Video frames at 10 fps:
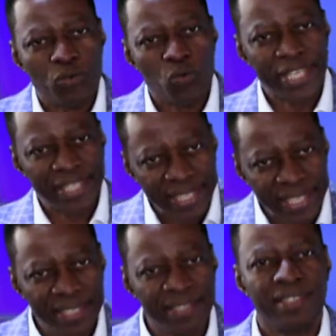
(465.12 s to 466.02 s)
We
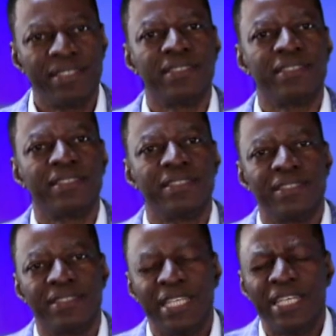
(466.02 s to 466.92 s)
need
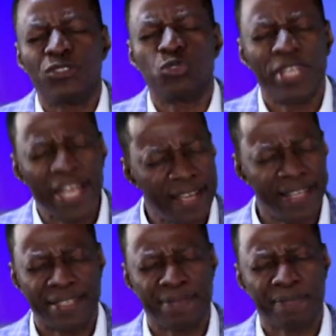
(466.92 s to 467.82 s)
to
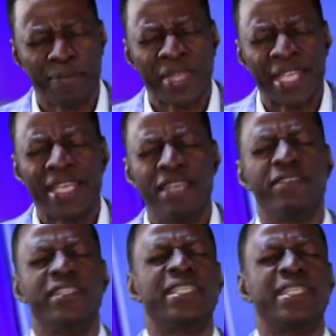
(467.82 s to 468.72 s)
learn,
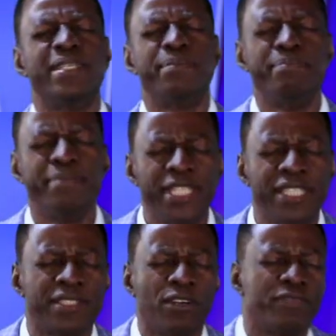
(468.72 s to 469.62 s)
even in the
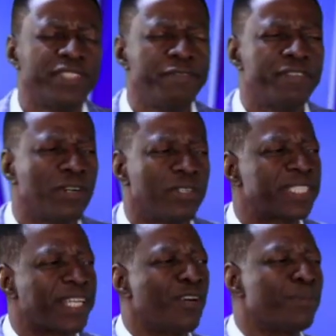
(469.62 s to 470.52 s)
midst of difficult
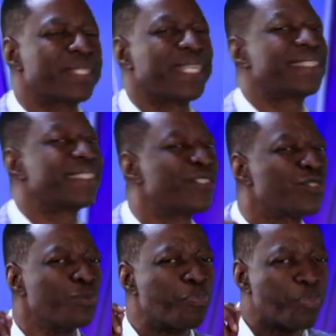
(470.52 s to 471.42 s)
circumstances,
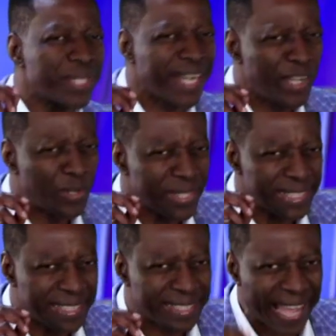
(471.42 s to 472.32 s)
to
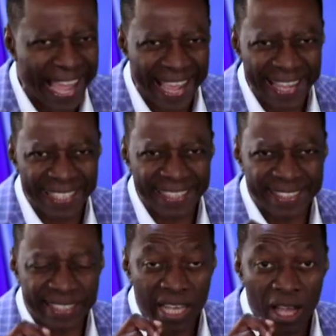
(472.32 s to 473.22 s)

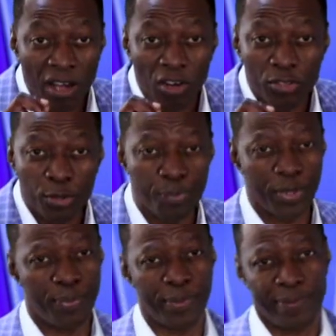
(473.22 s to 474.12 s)
prioritize other
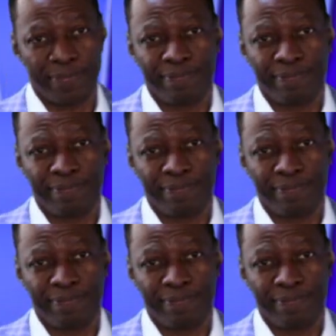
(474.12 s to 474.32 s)
people.